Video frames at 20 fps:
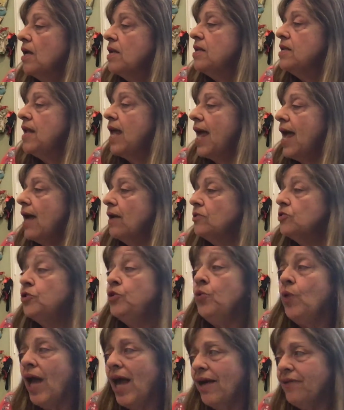Now,
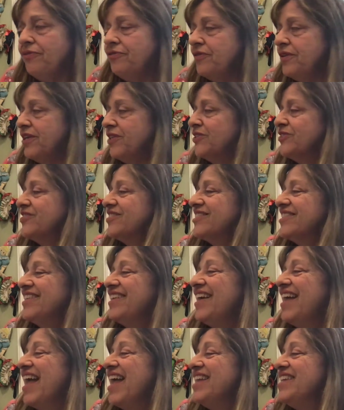2 half fares.
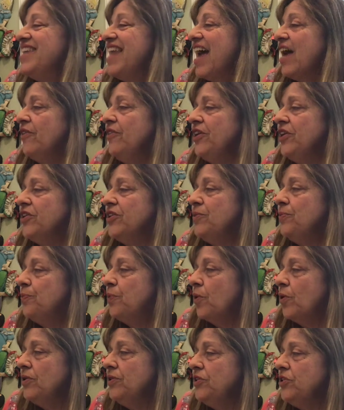Now they could
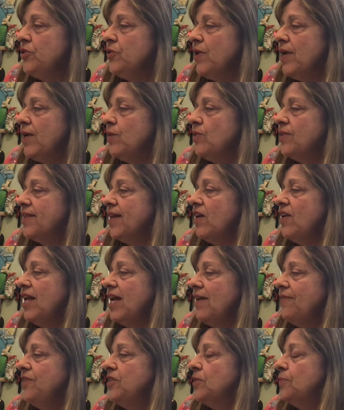board the train without
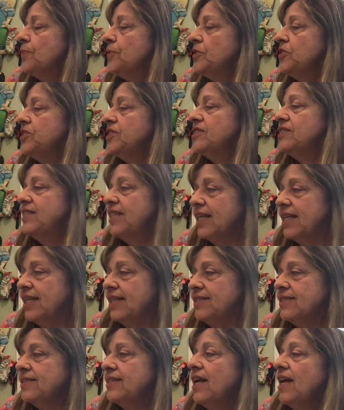having to purchase
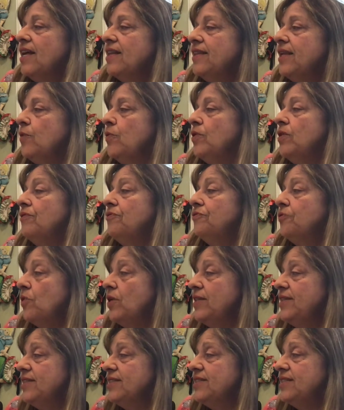tickets. They would
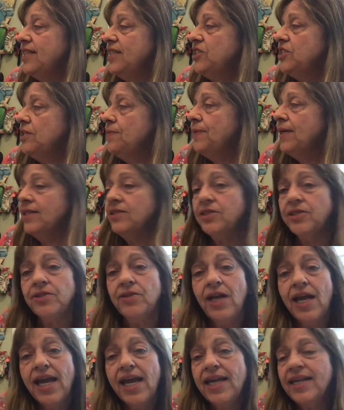avoid the station
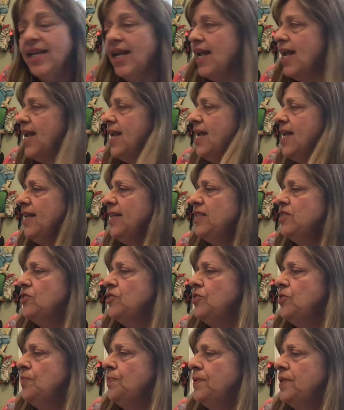master and any
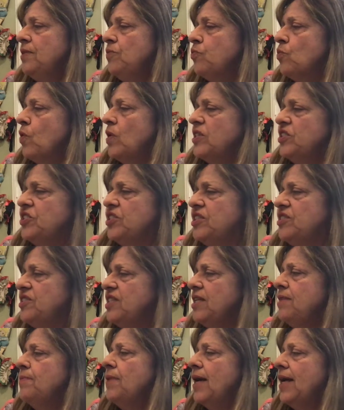stupid questions
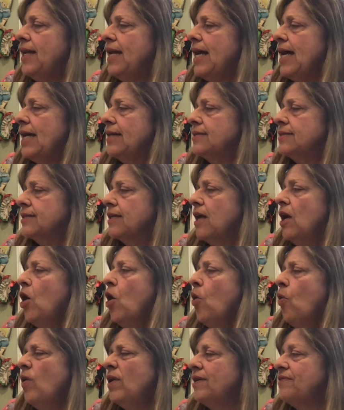he might ask.
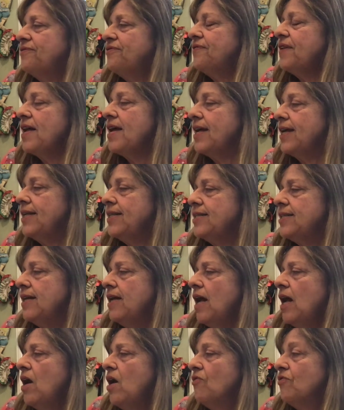What a find.
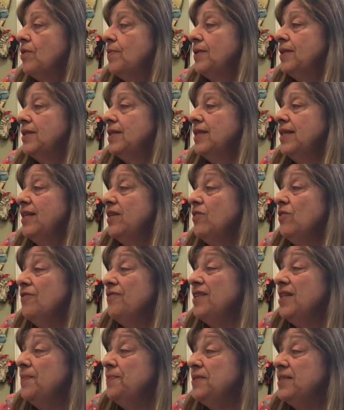From a litter
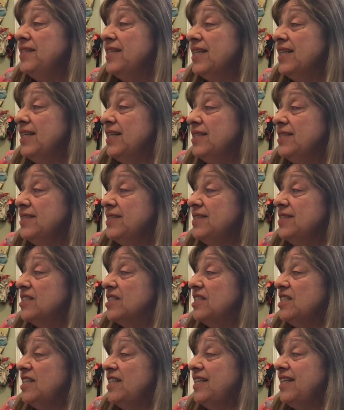of lipstick kisses,
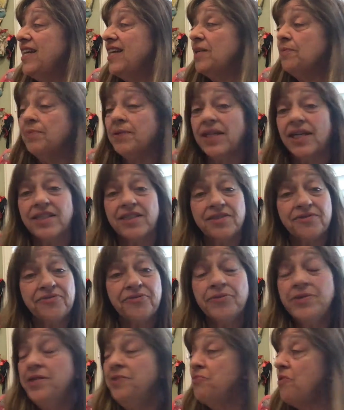Claudia had plucked a
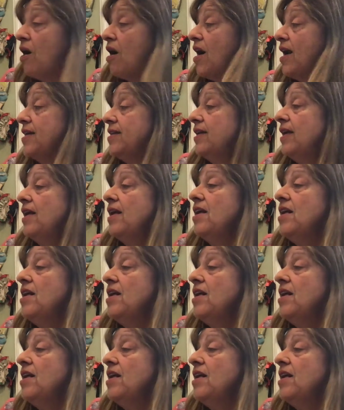free ride.